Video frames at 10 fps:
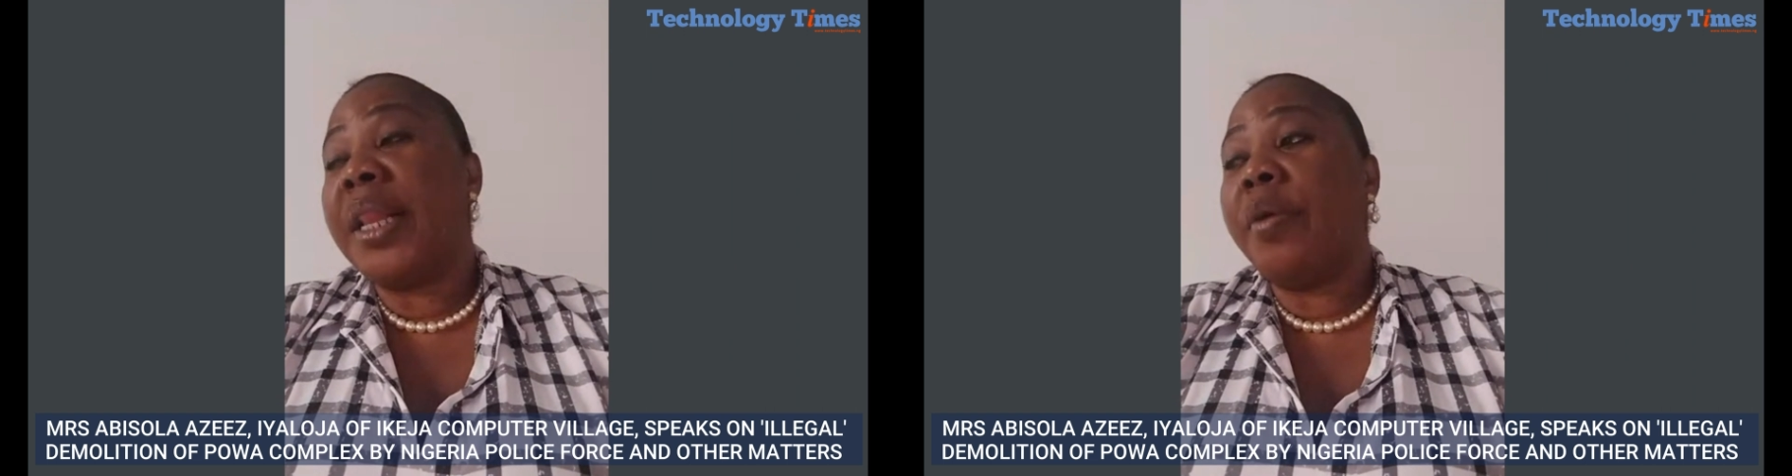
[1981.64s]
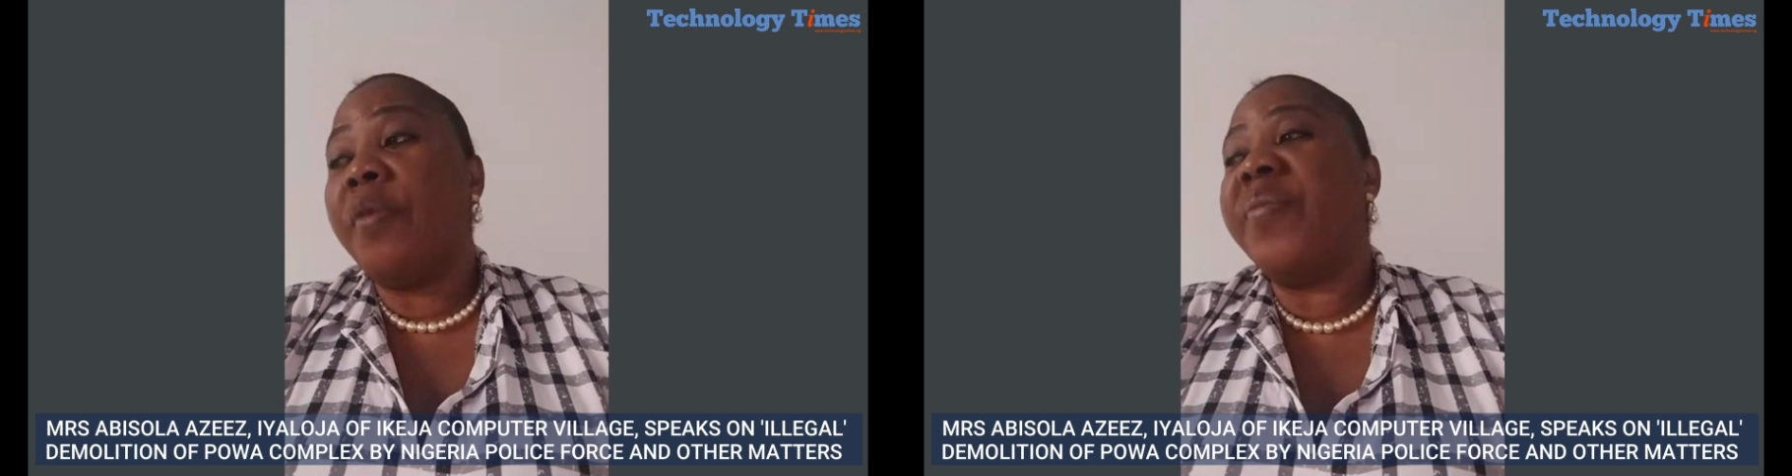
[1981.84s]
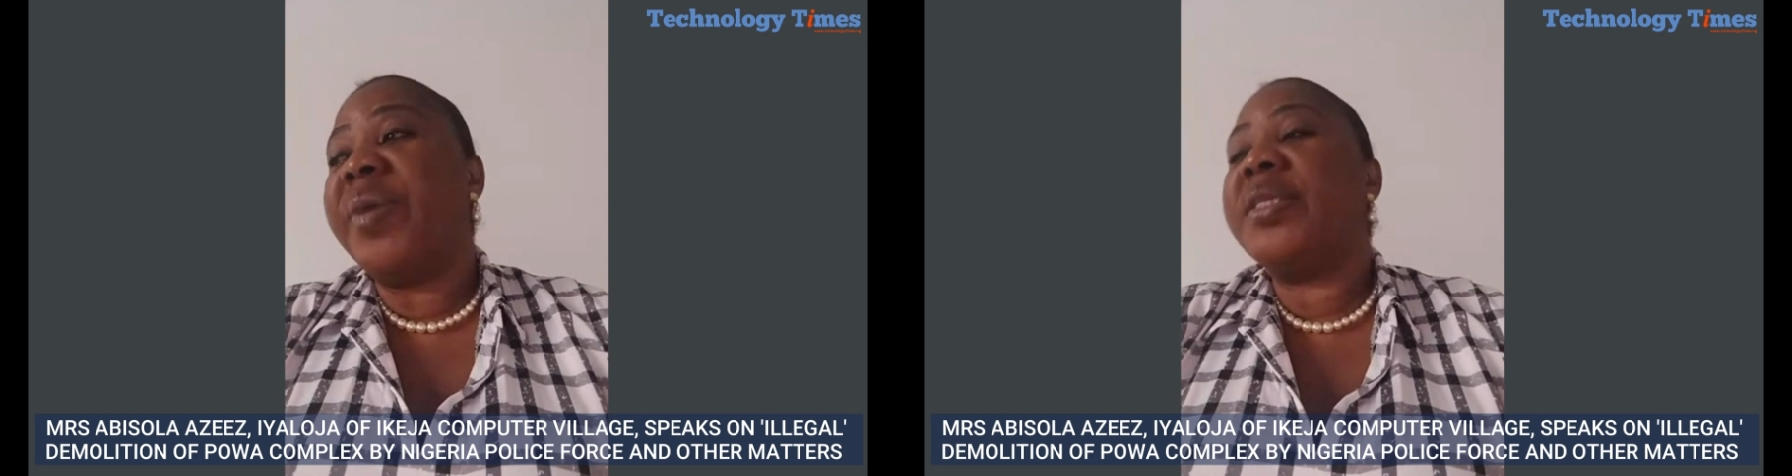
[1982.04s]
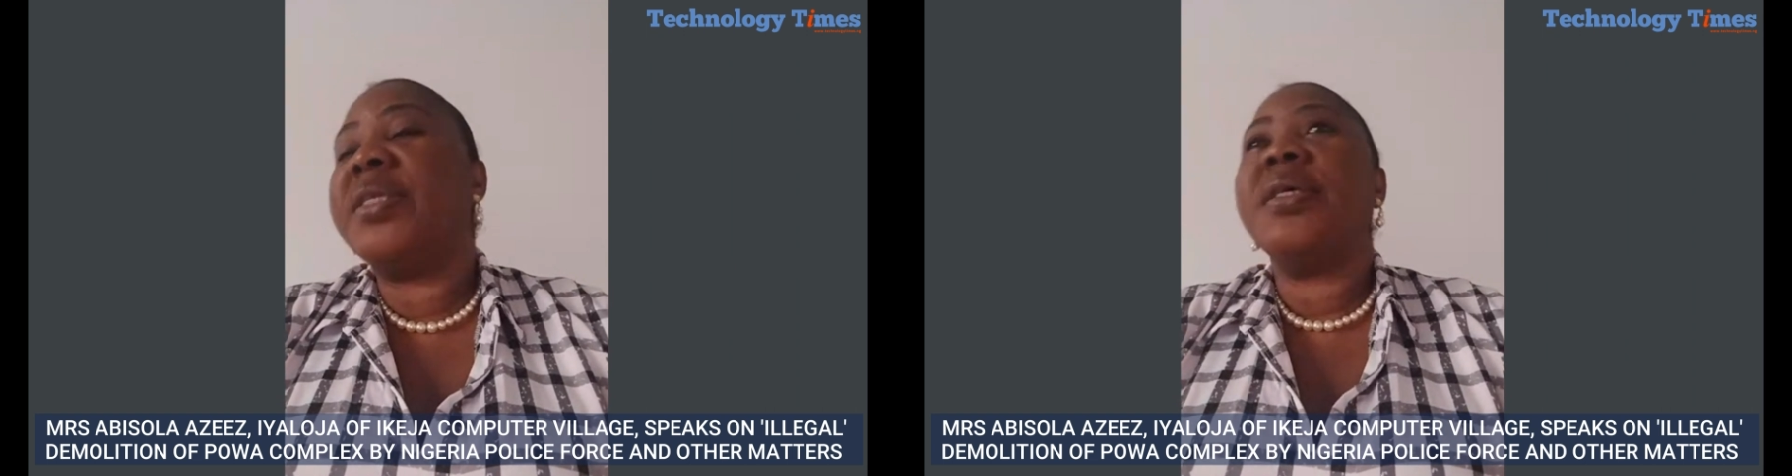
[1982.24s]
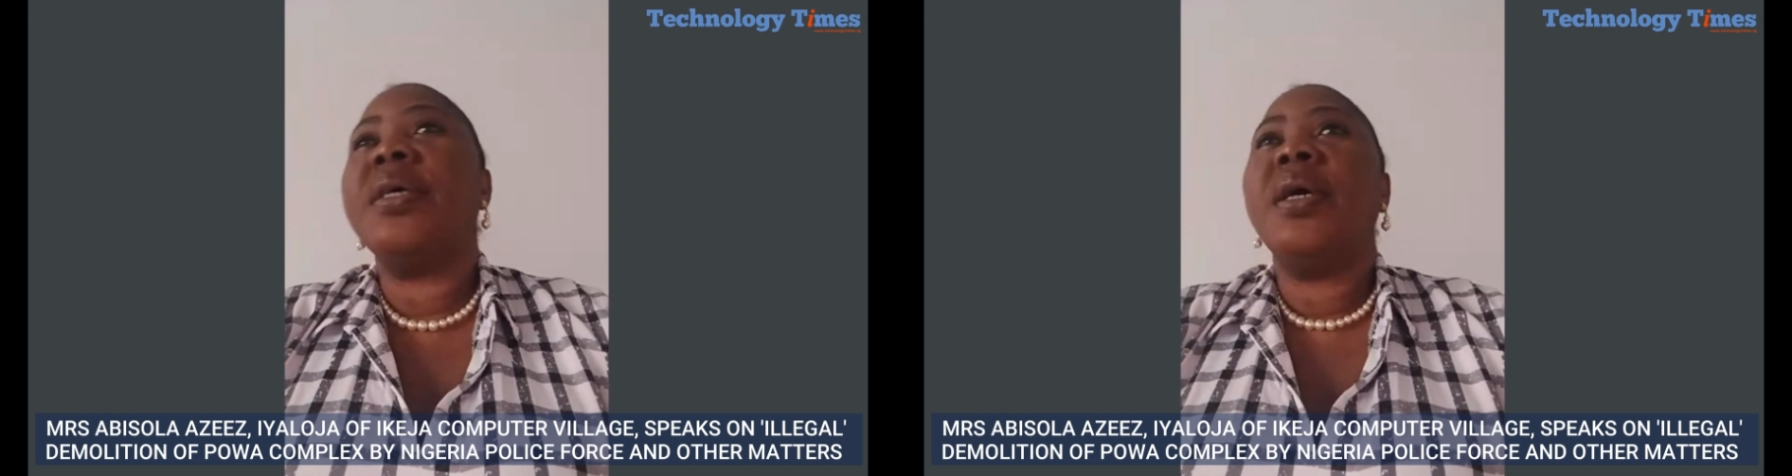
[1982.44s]

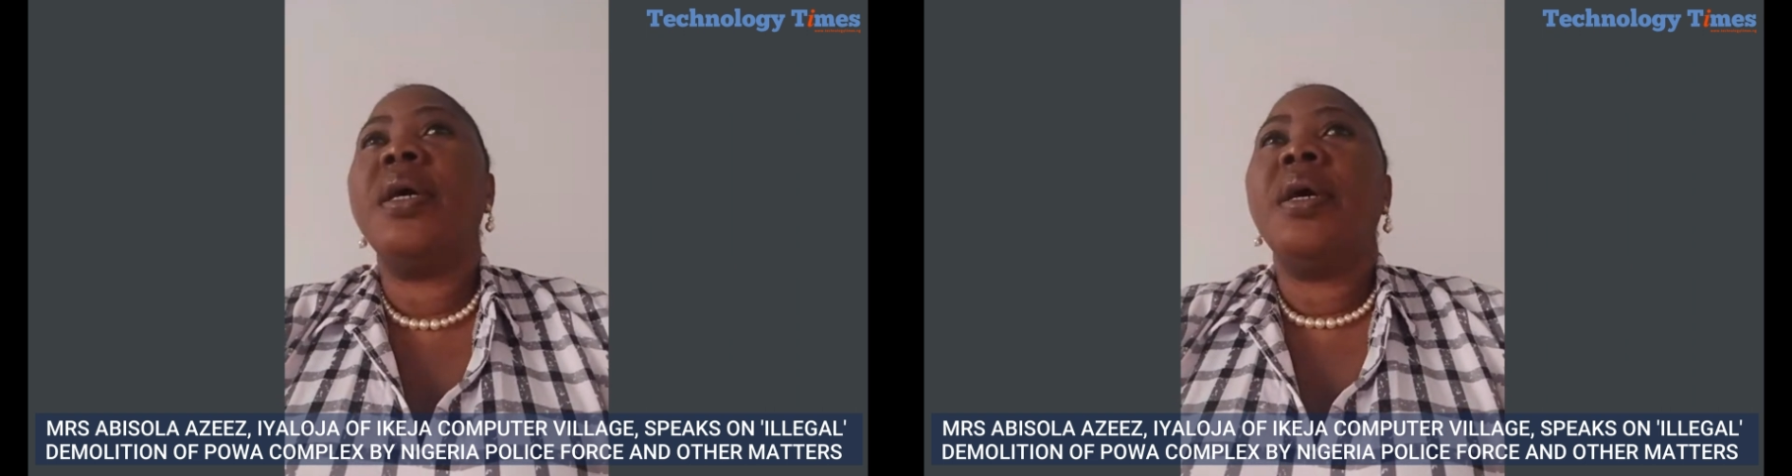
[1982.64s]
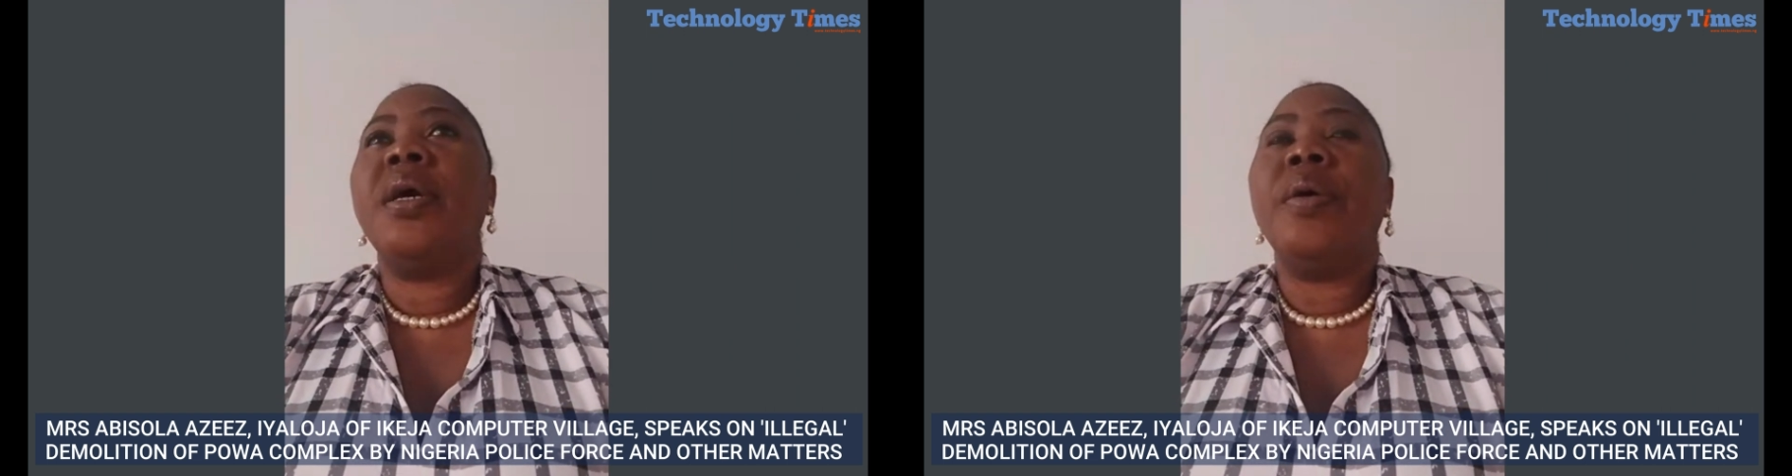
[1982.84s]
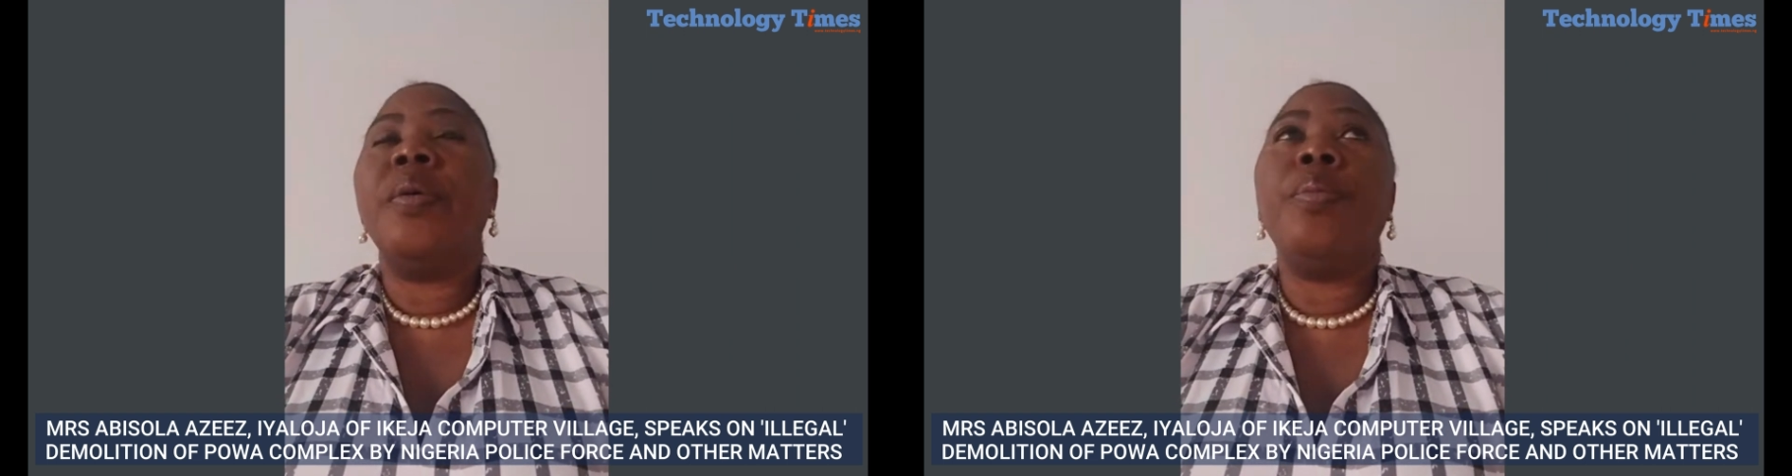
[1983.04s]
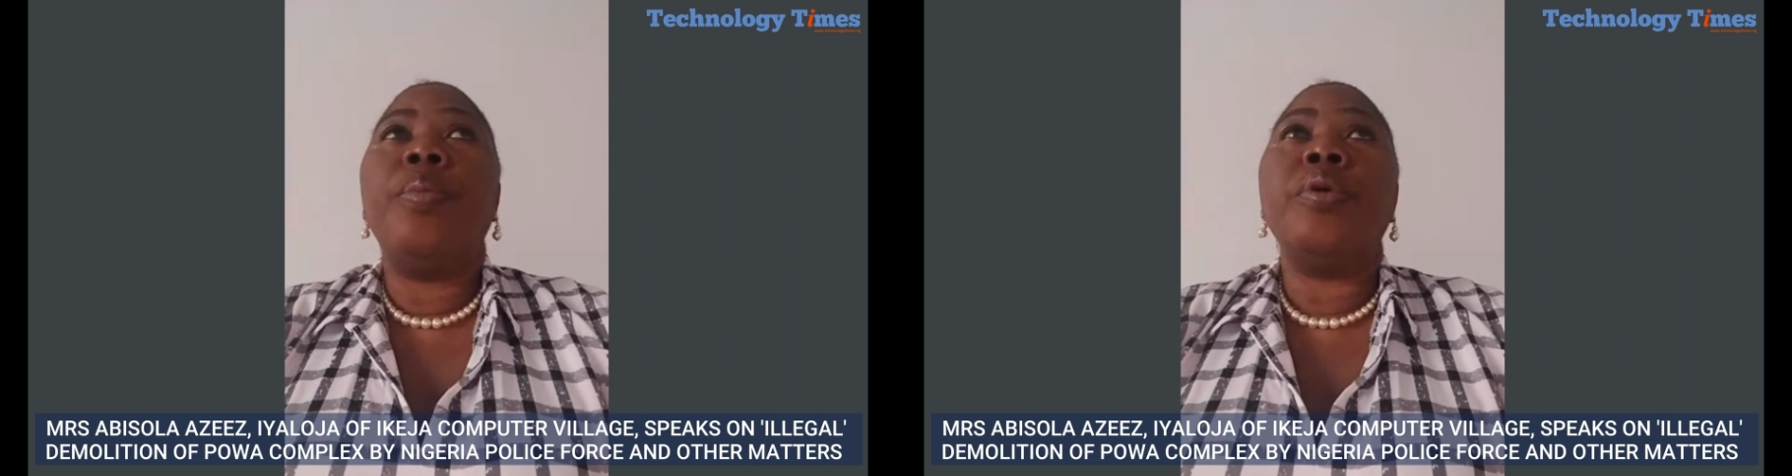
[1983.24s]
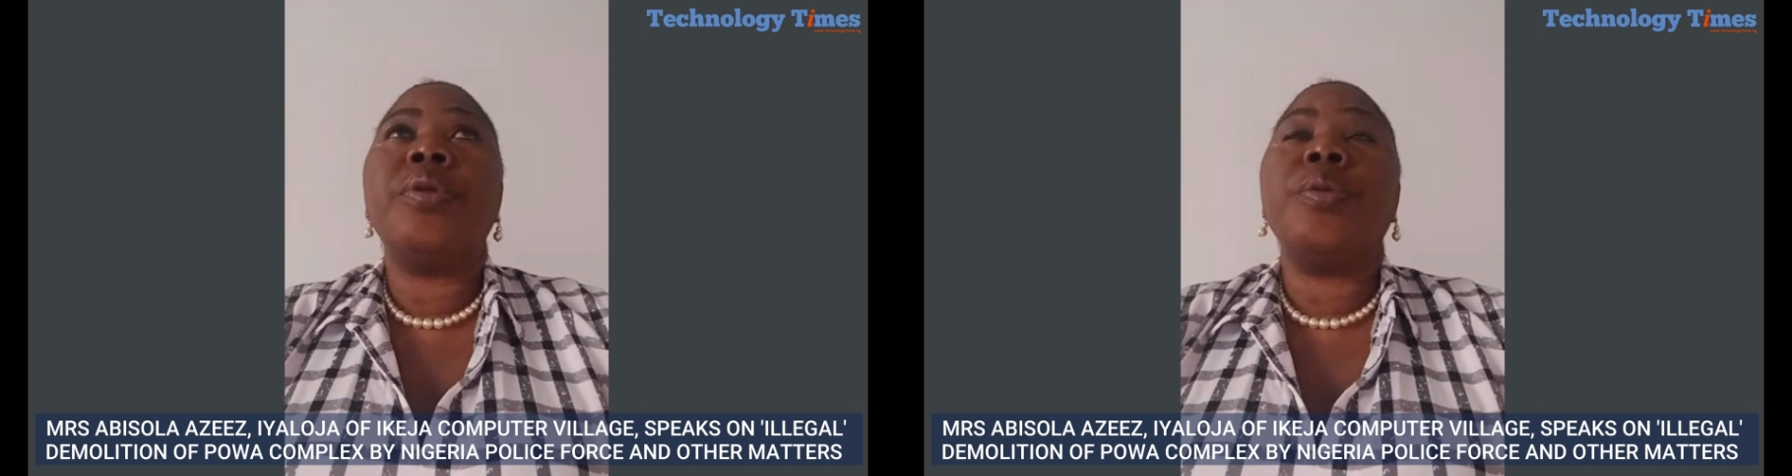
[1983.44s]
government.
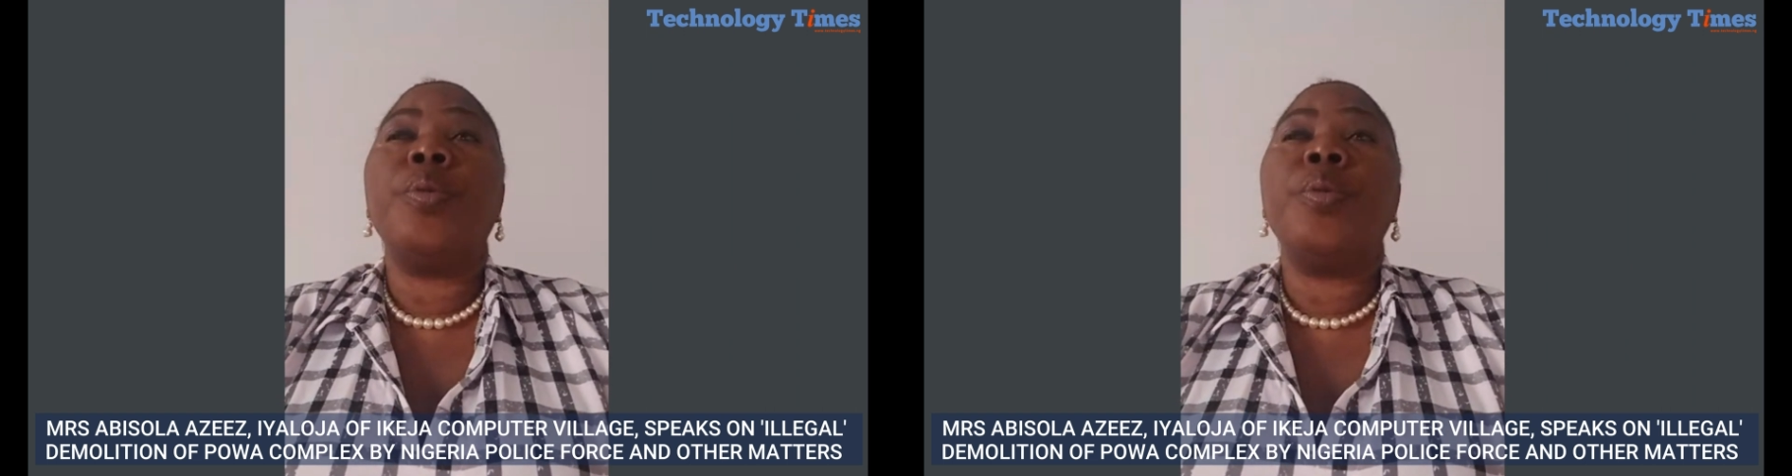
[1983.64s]
But